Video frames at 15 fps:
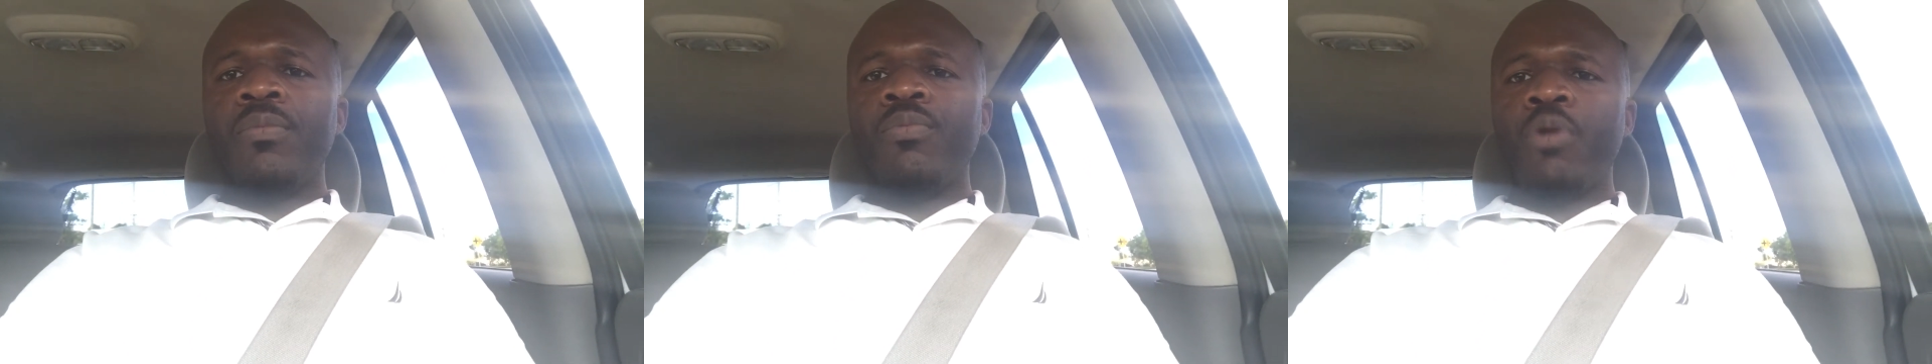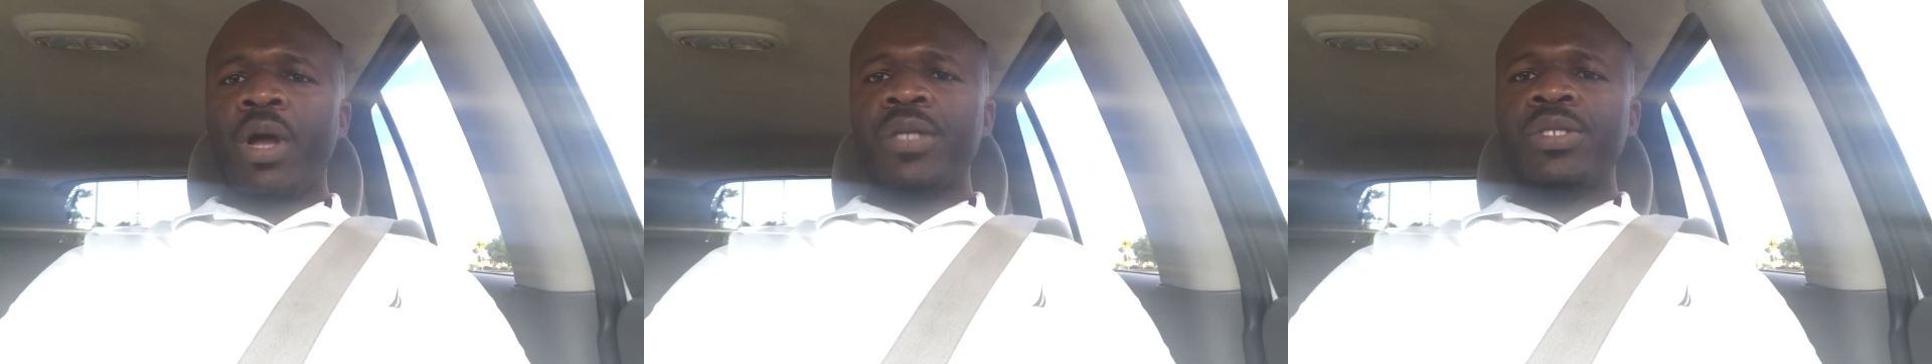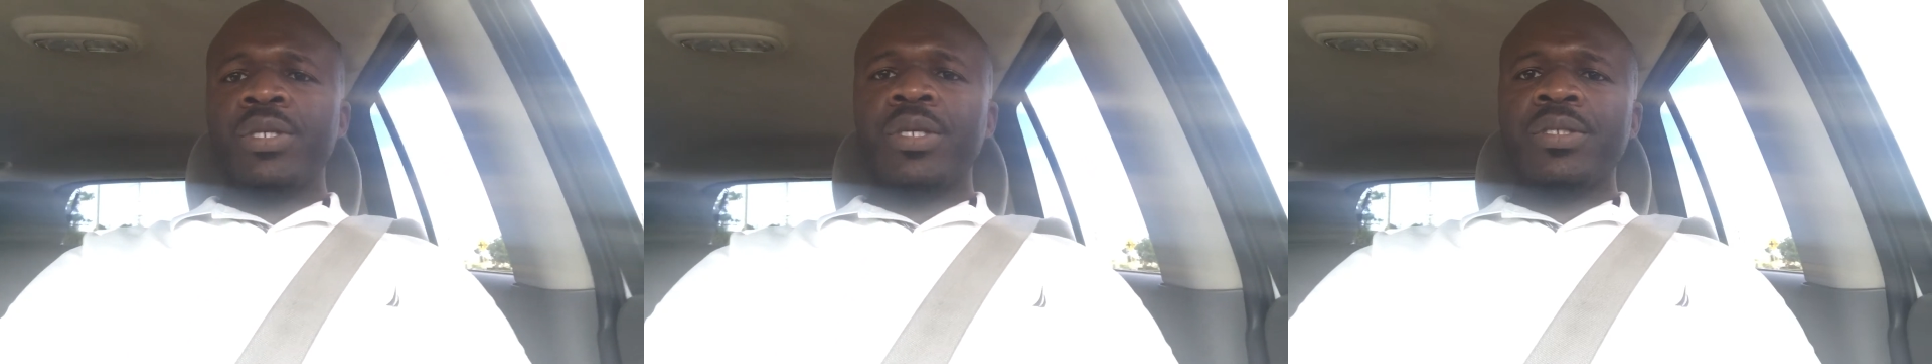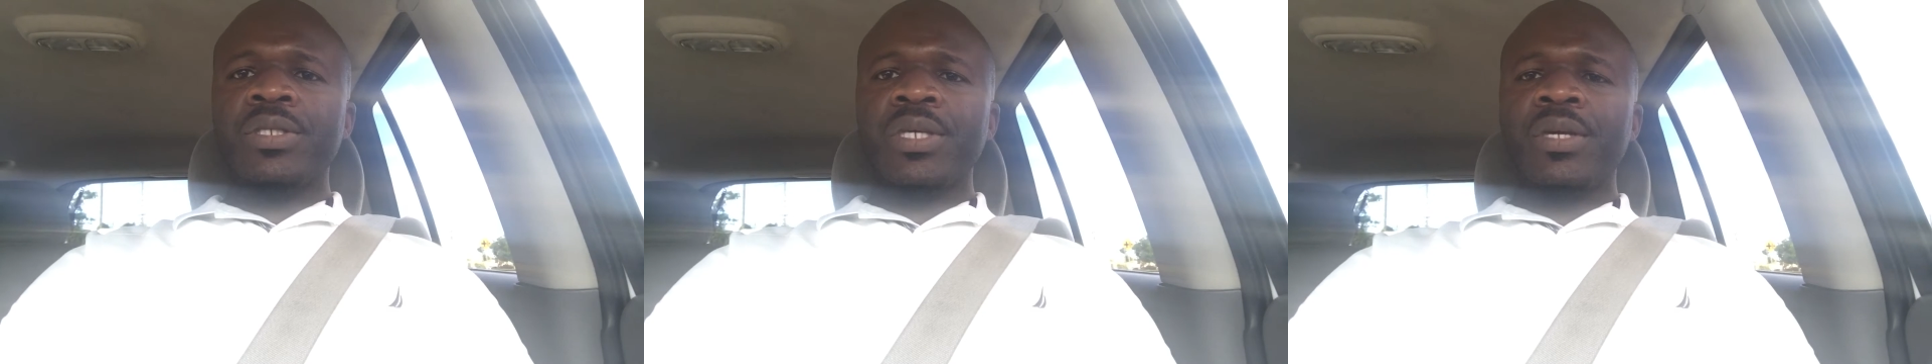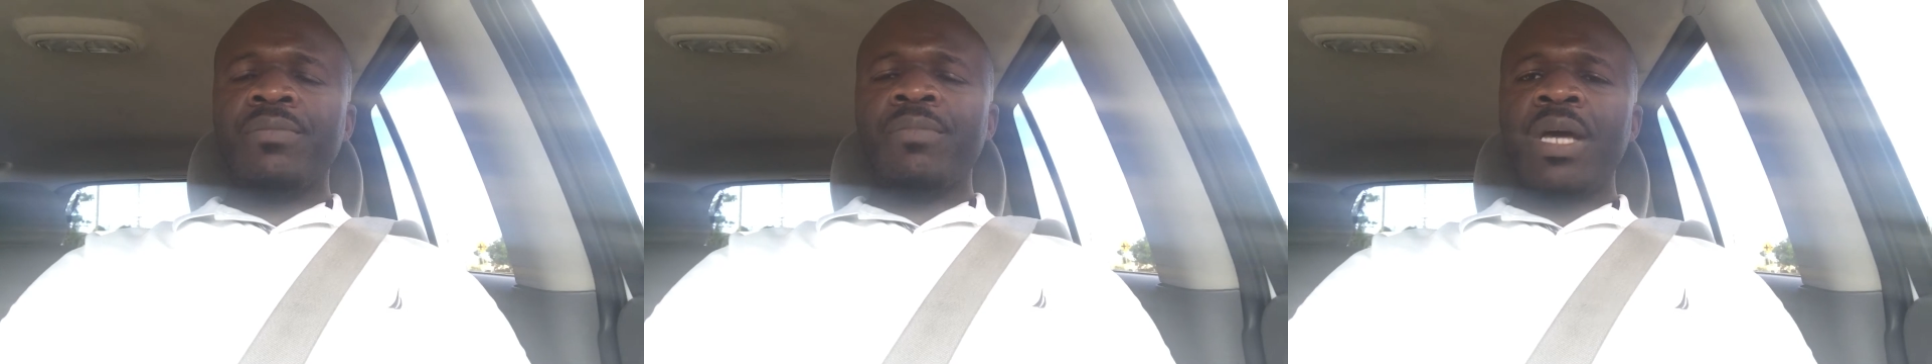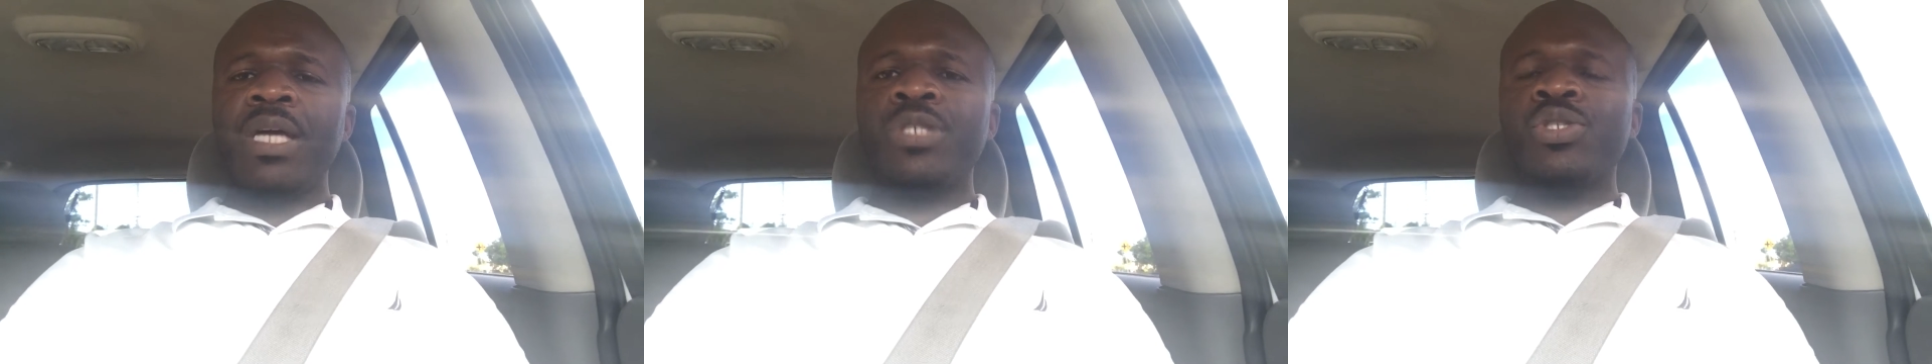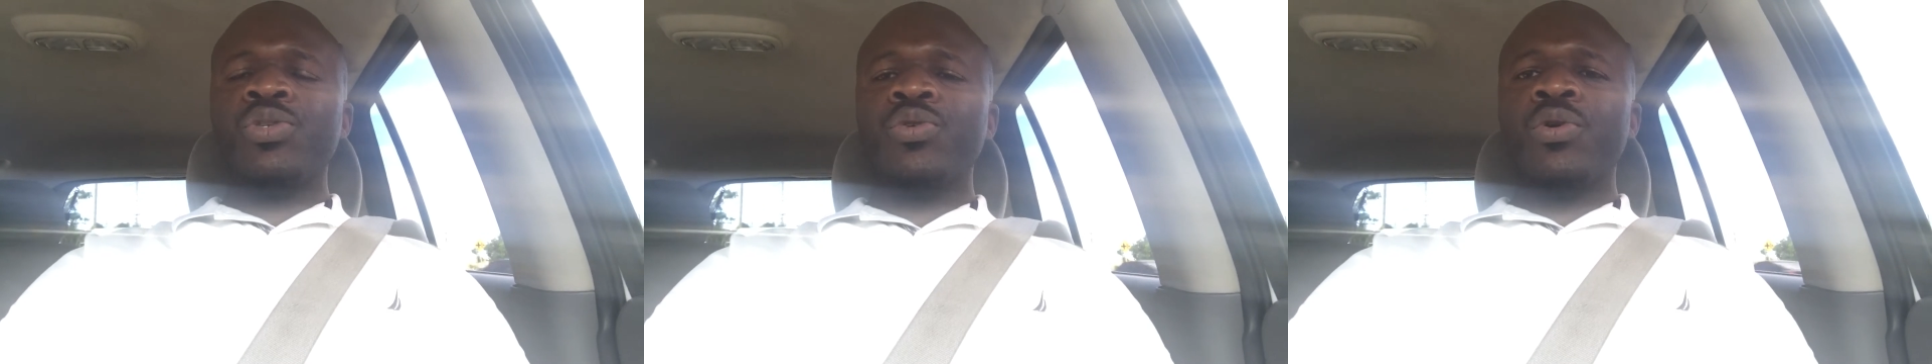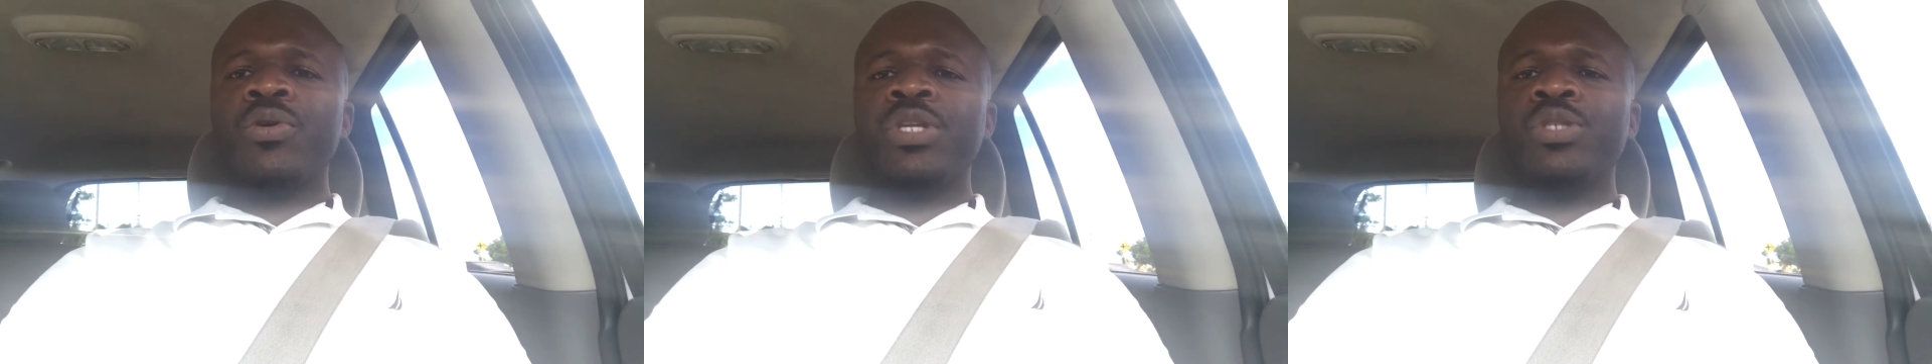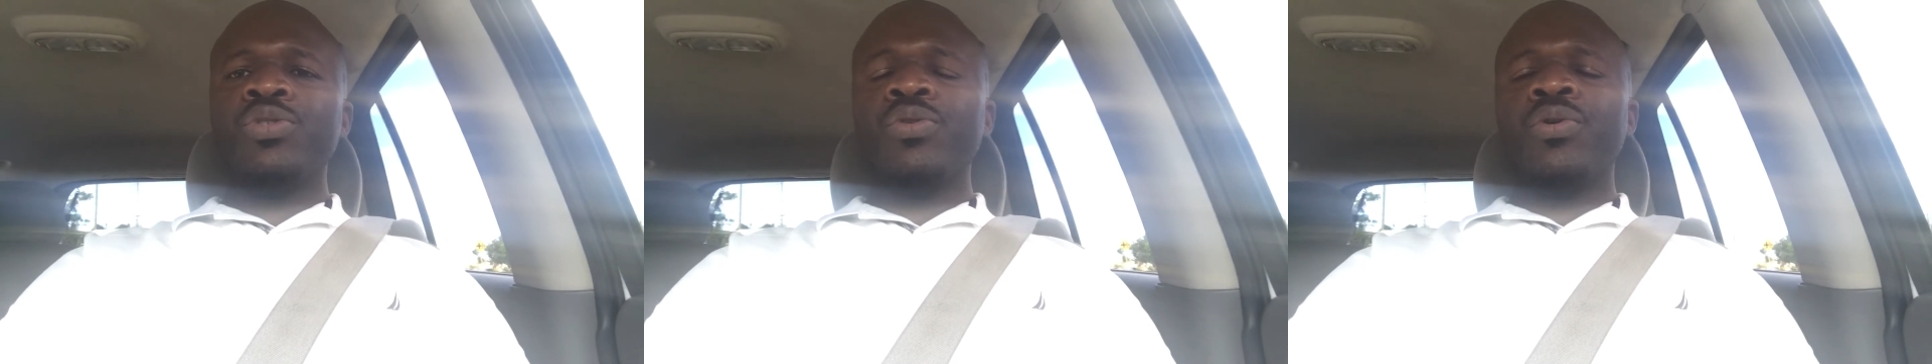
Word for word: prejudice and make sure that